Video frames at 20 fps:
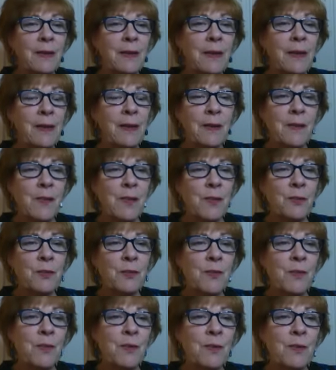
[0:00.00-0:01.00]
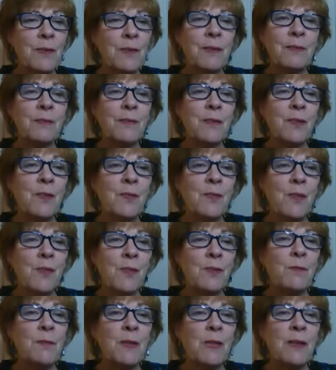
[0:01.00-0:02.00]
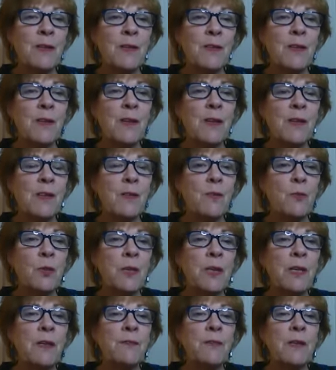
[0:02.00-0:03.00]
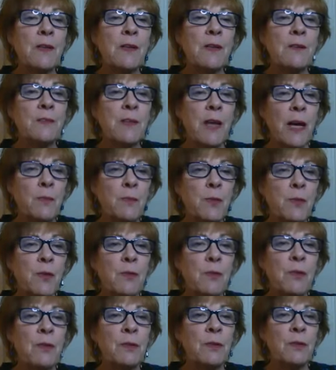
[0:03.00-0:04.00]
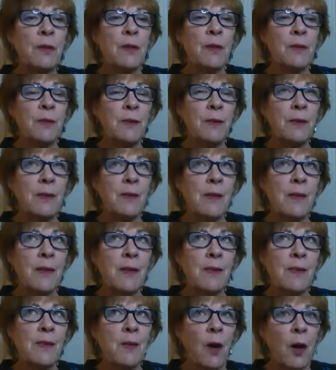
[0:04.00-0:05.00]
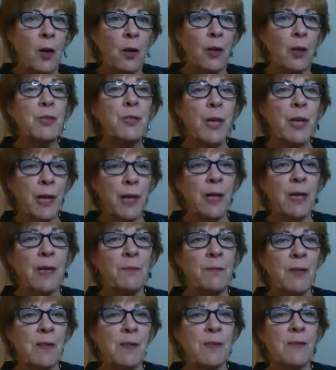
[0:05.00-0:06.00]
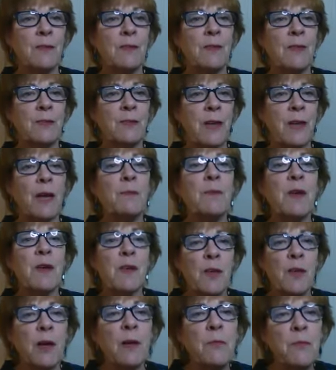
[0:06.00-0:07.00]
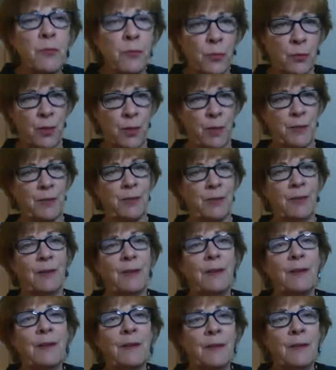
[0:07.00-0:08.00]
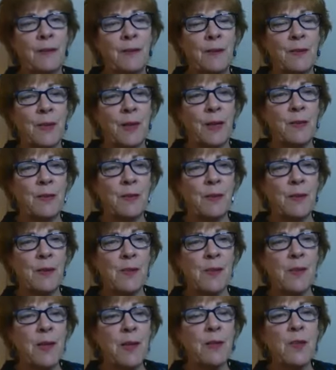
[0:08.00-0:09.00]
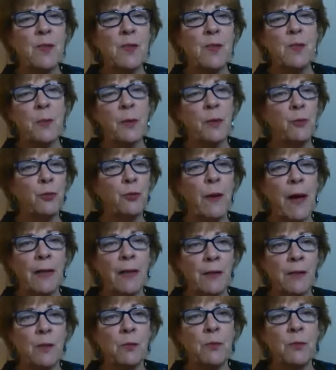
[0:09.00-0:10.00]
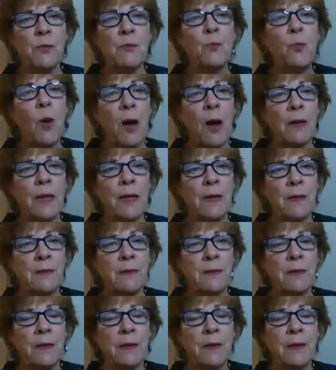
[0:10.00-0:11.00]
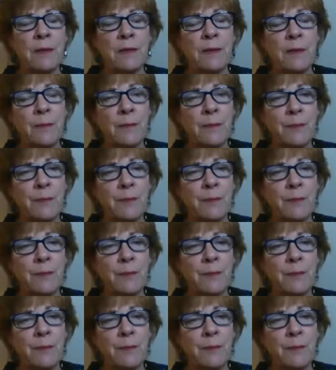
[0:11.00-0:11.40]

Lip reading: And so it's a weave, and it's a time. It's our time. The time has come for it. The idea that science and spirituality would walk hand in hand.